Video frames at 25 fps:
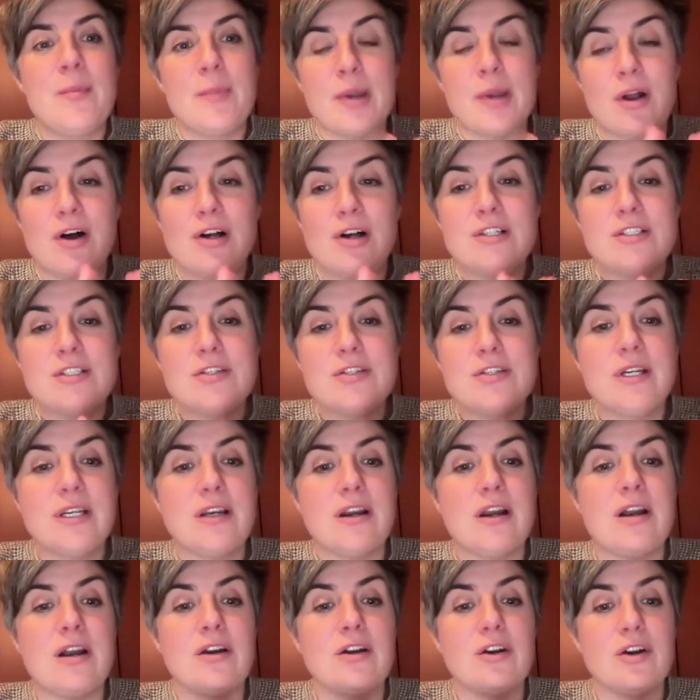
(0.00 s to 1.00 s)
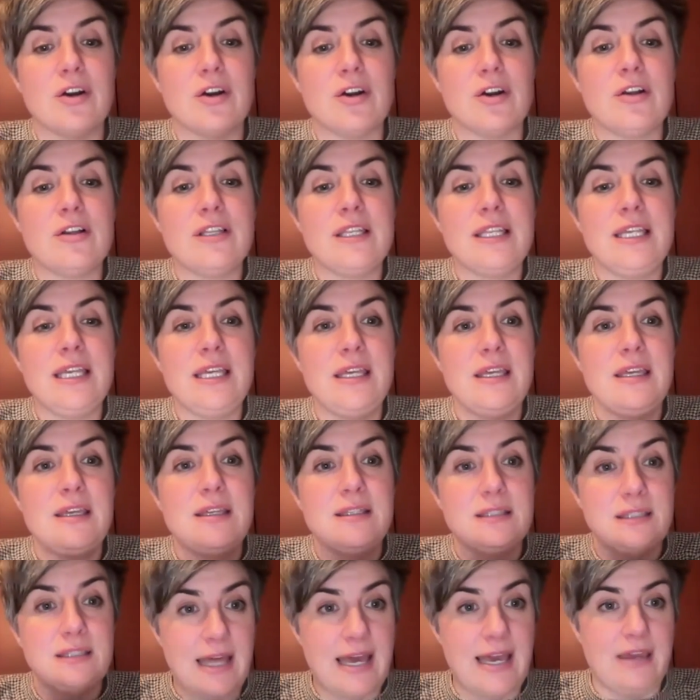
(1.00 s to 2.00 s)
but also in our
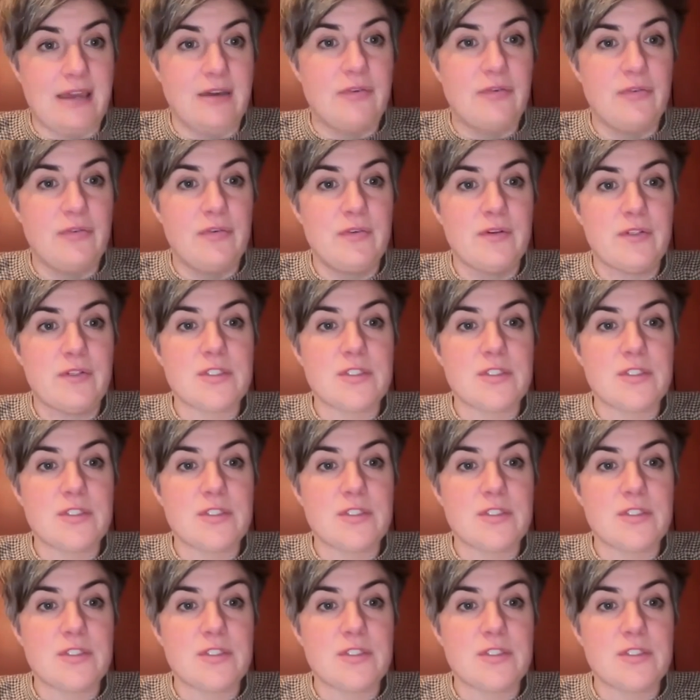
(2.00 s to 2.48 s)
early life.